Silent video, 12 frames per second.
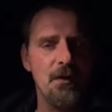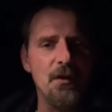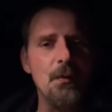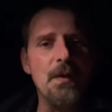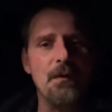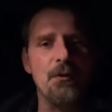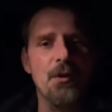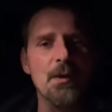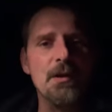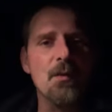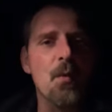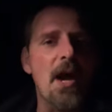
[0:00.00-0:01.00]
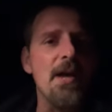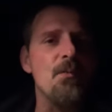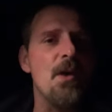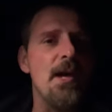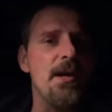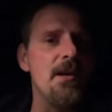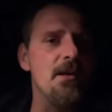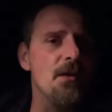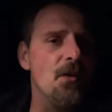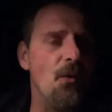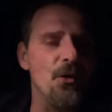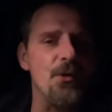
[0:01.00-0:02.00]
You either do it the right way
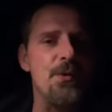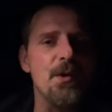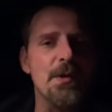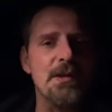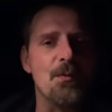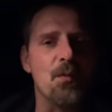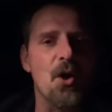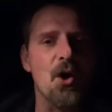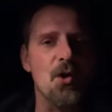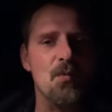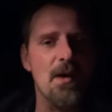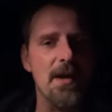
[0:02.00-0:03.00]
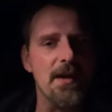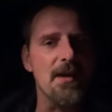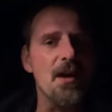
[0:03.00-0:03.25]
or you do it the wrong way.